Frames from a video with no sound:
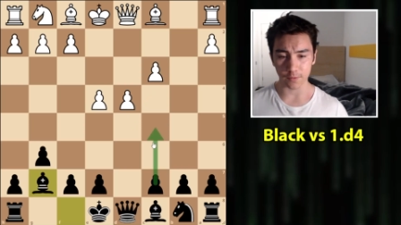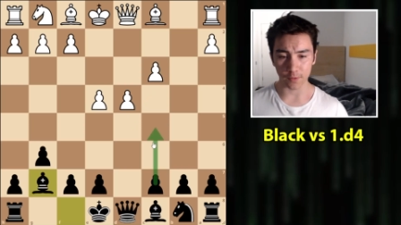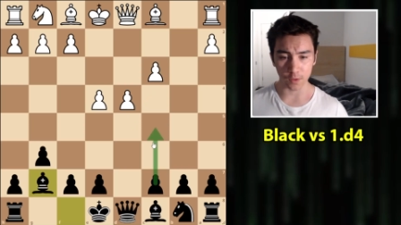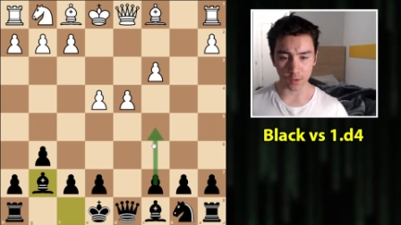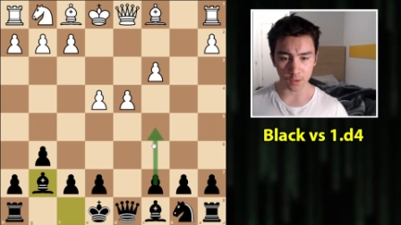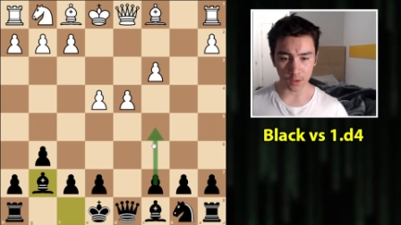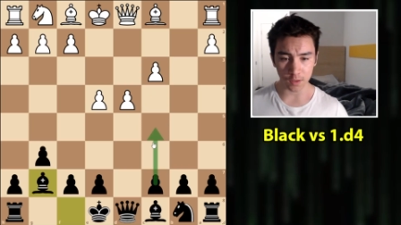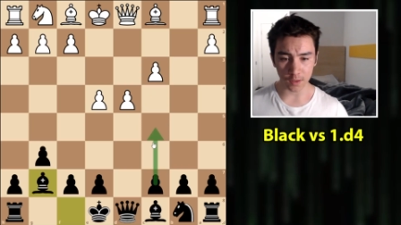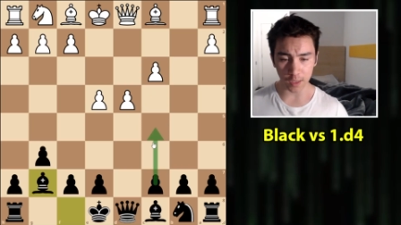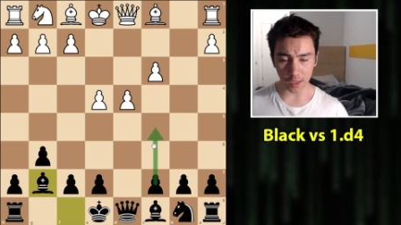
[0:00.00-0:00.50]

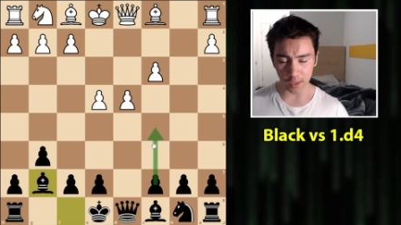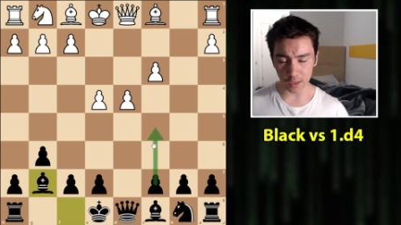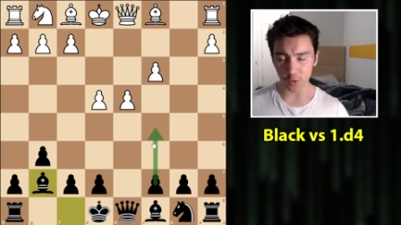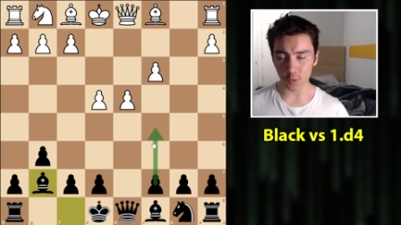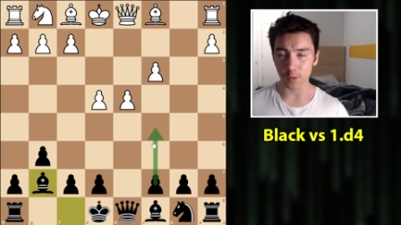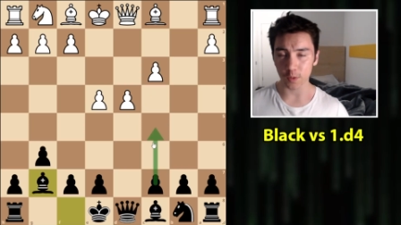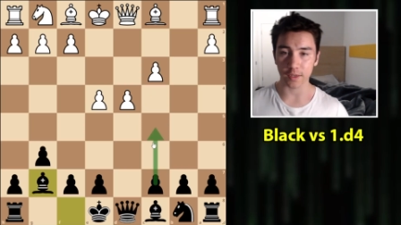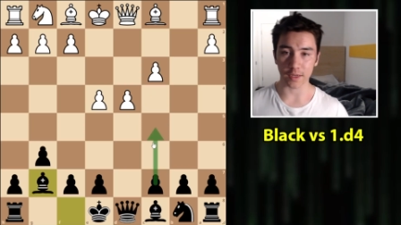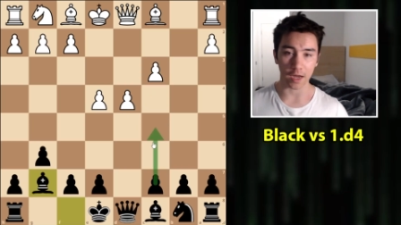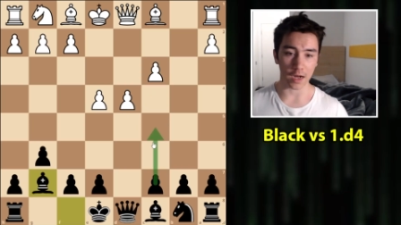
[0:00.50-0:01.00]
and gain
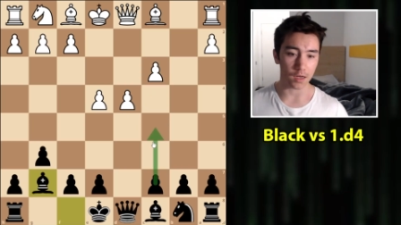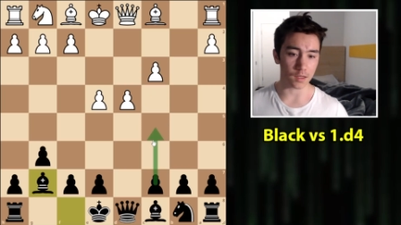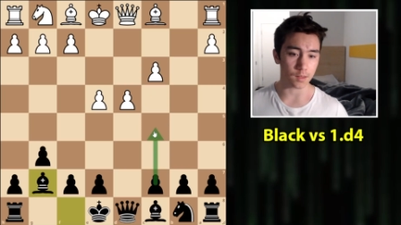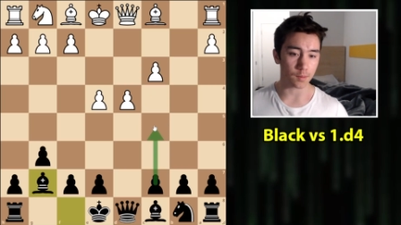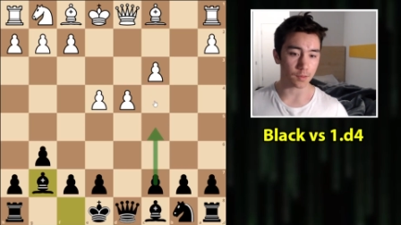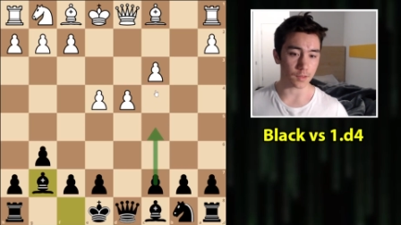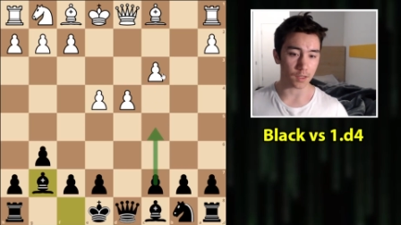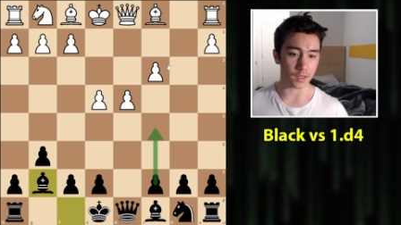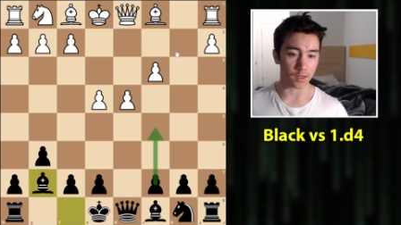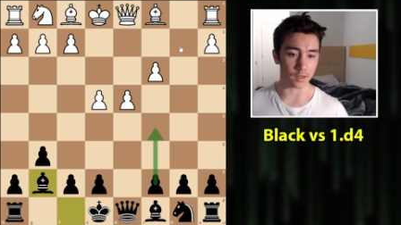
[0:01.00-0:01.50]
quick
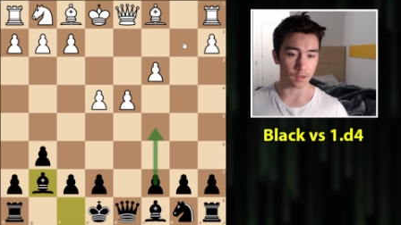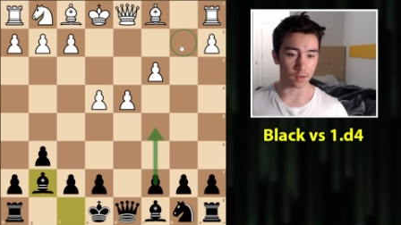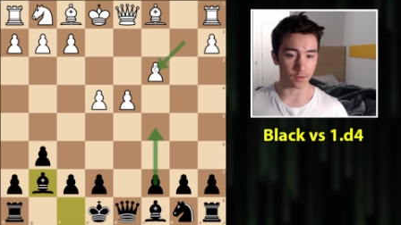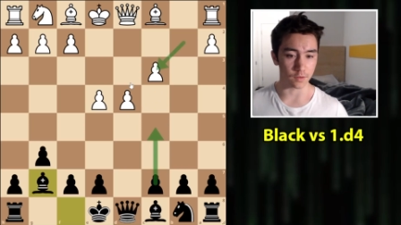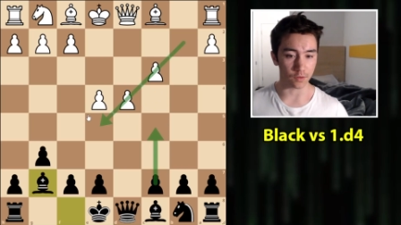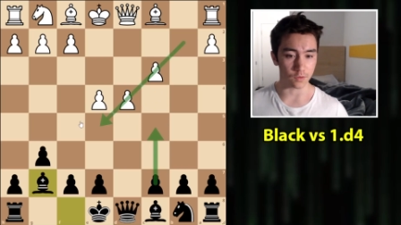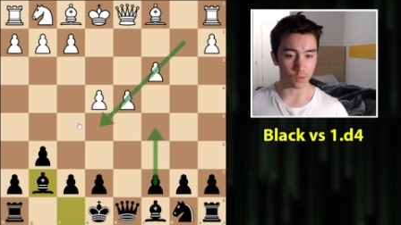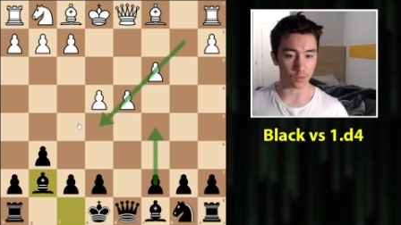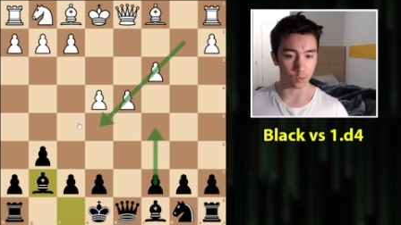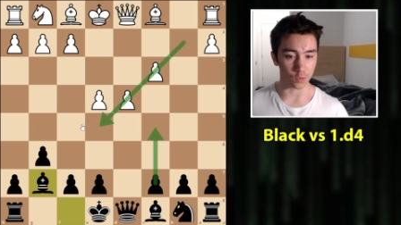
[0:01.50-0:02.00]
counterplay against
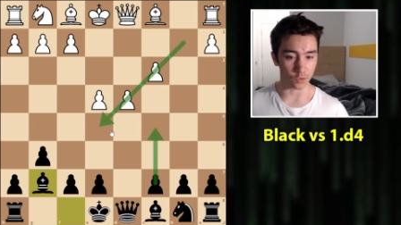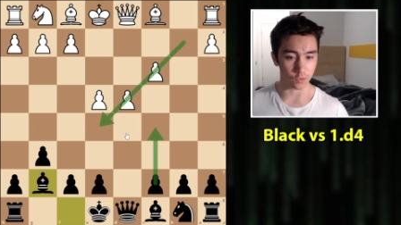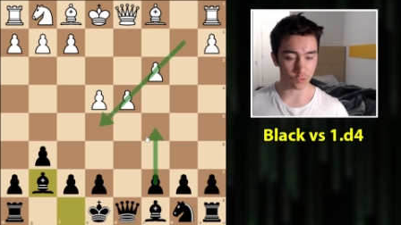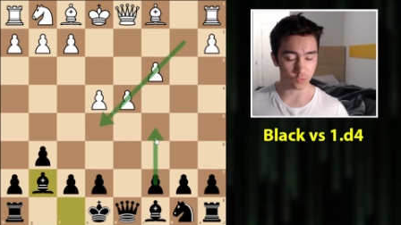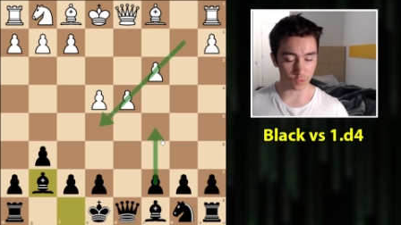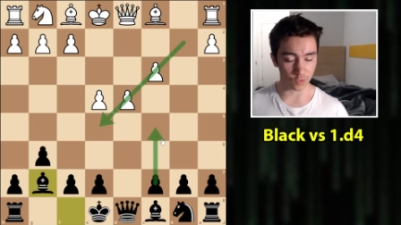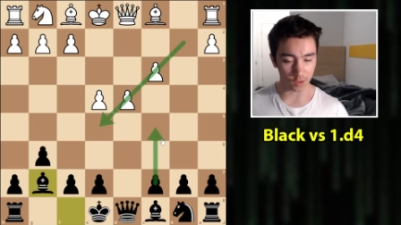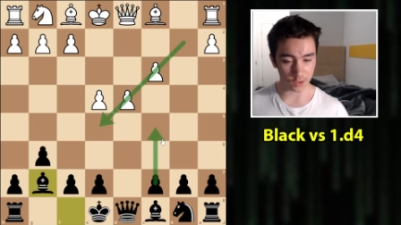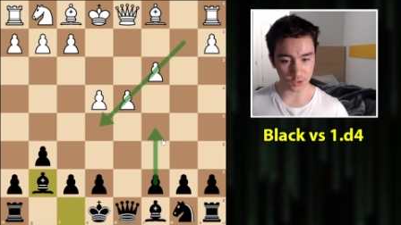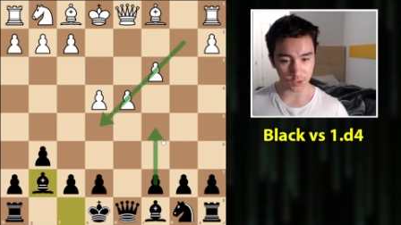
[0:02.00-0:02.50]
this sort of
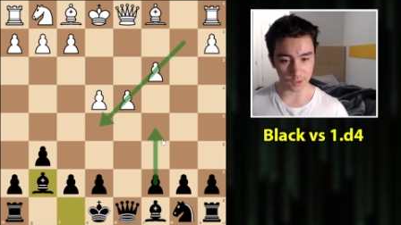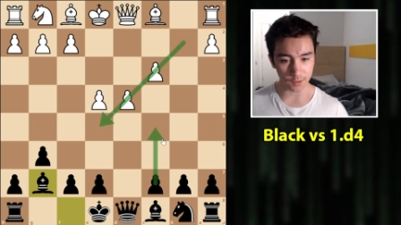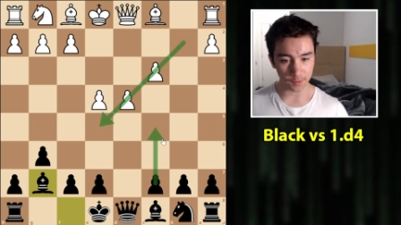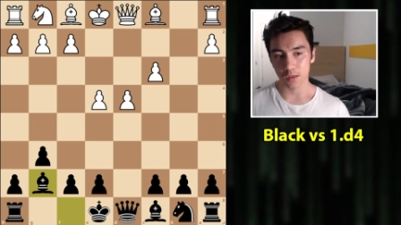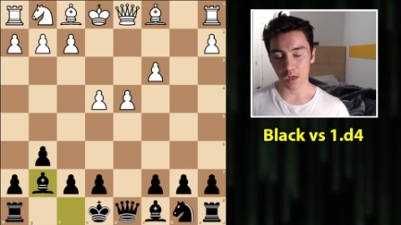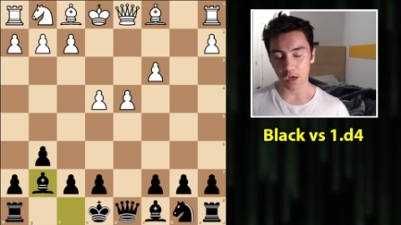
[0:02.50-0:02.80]
structure.